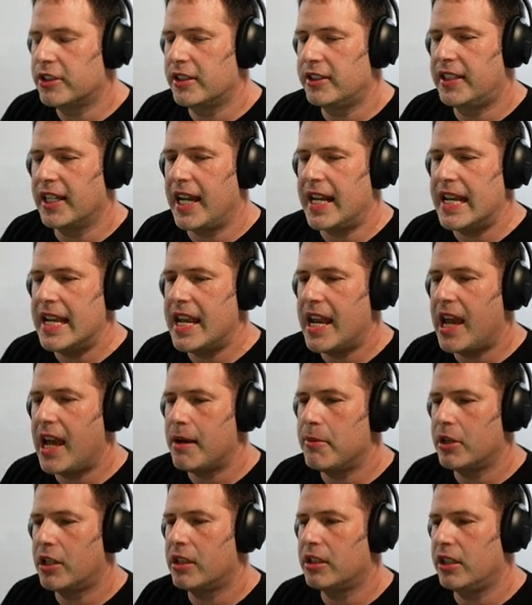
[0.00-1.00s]

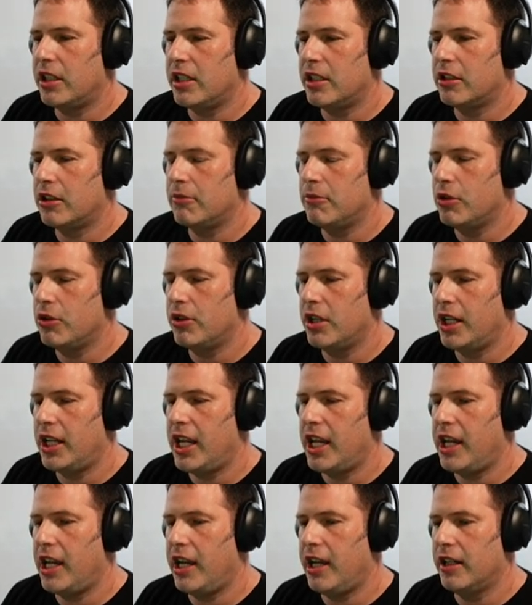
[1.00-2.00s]
dynamically
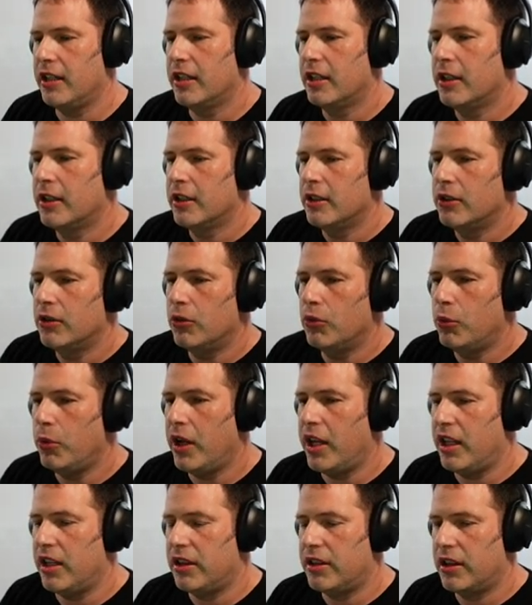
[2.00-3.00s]
communicate
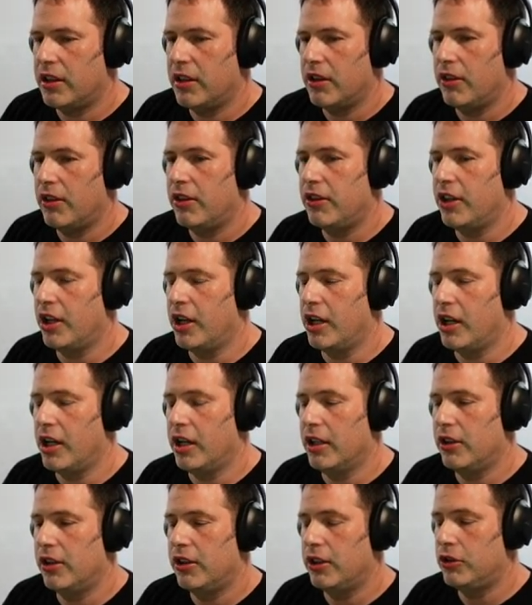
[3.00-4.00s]
with
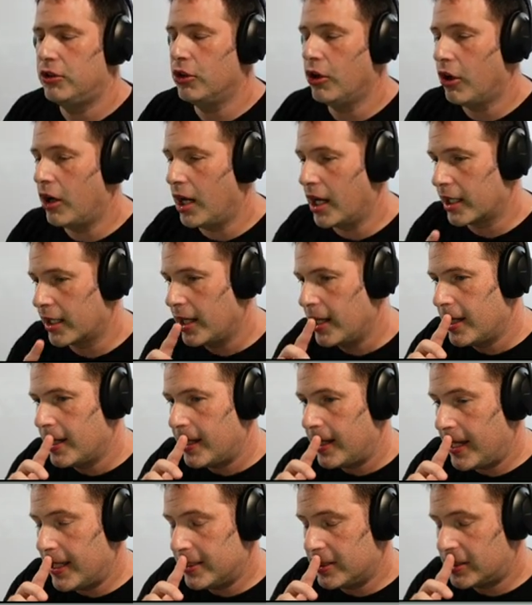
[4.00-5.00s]
the dog
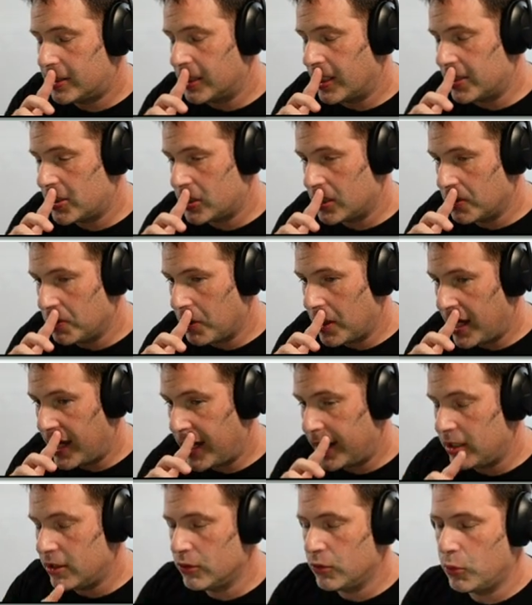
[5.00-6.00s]
in such a
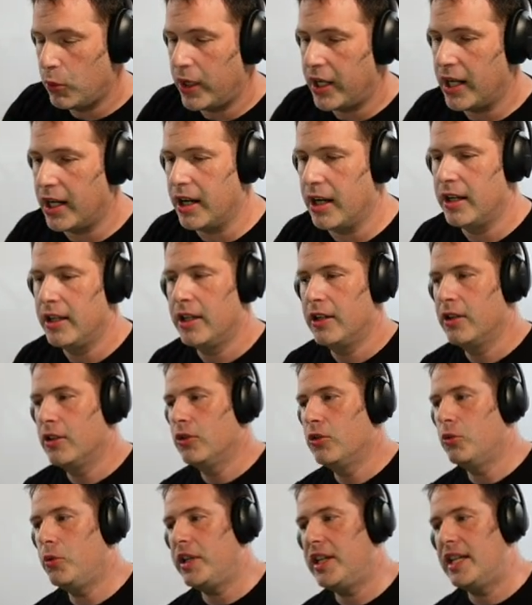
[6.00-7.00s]
way where
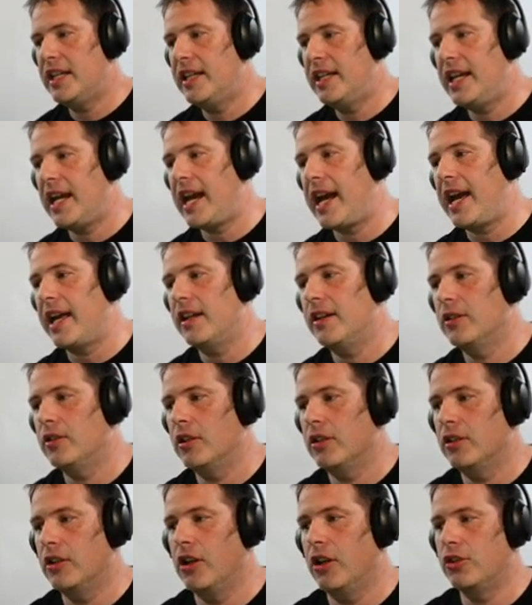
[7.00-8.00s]
we get
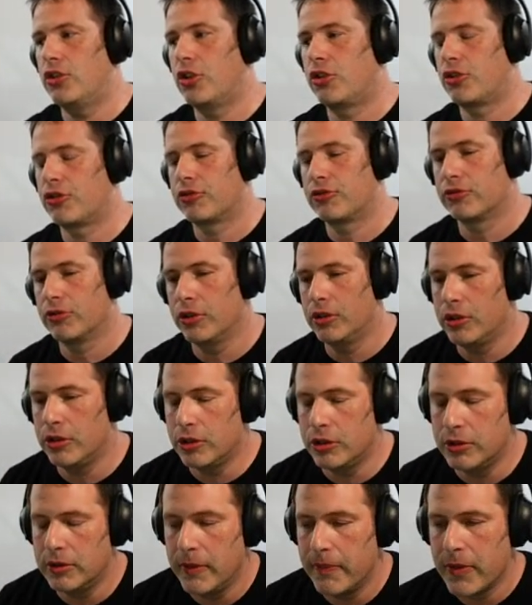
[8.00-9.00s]
a
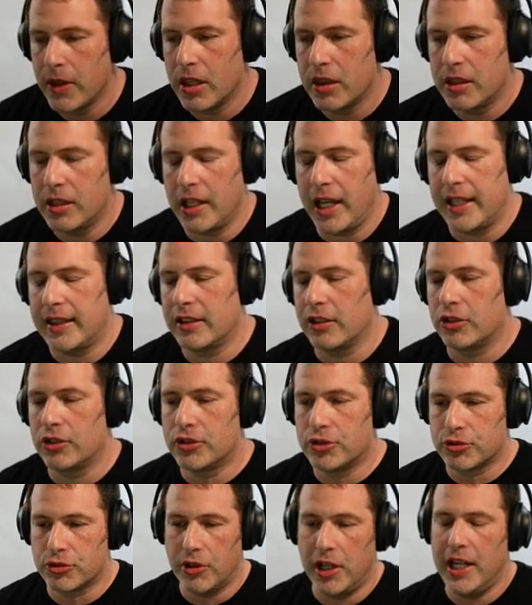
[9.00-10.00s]
true, like the
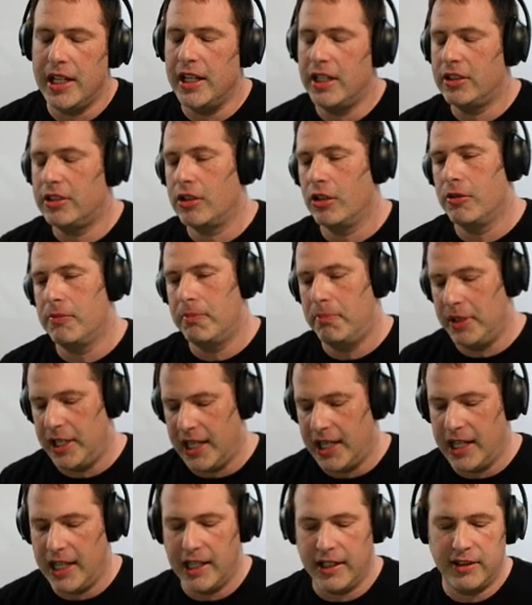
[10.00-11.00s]
greatest
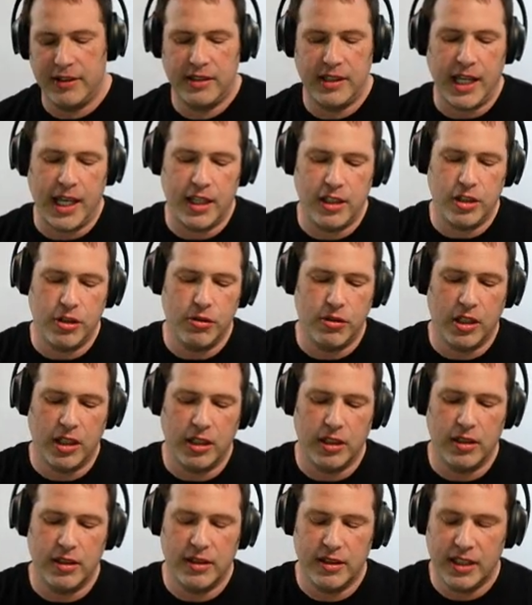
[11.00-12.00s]
obedience that you
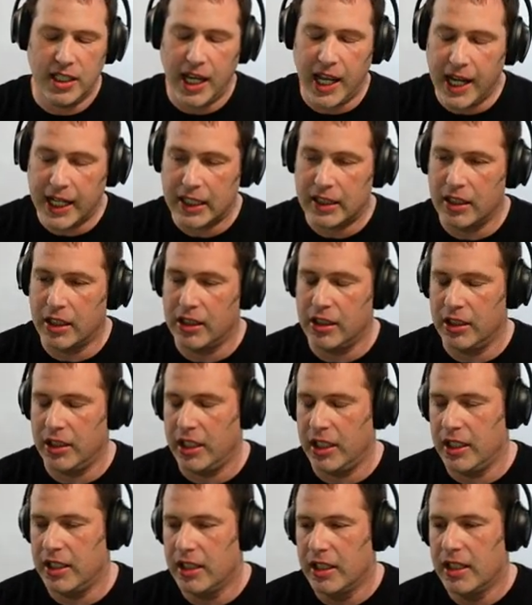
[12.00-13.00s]
can
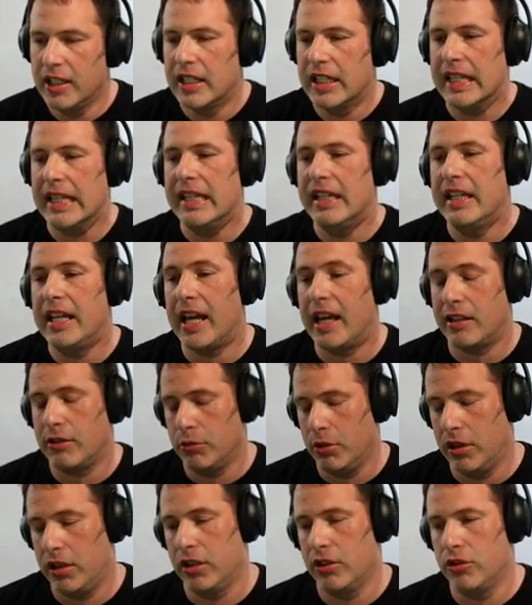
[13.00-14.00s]
technically
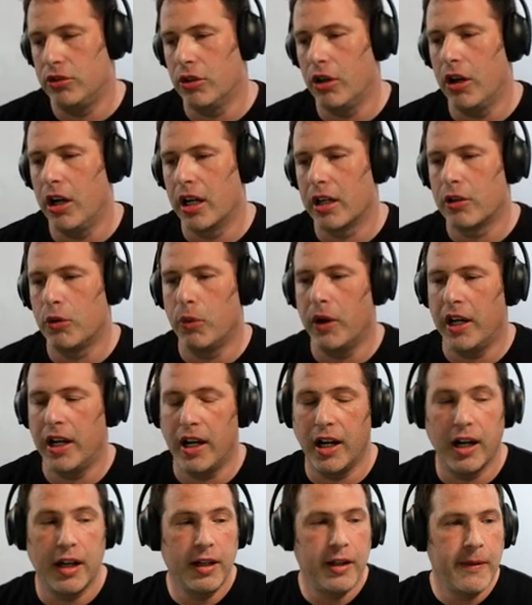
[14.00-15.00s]
get with the dog,
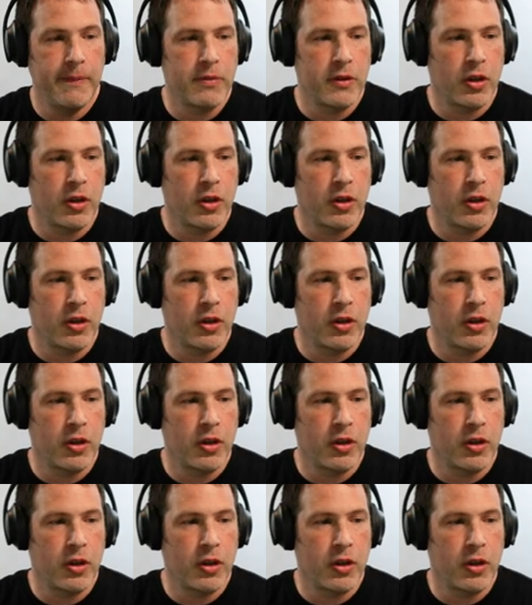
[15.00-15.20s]
where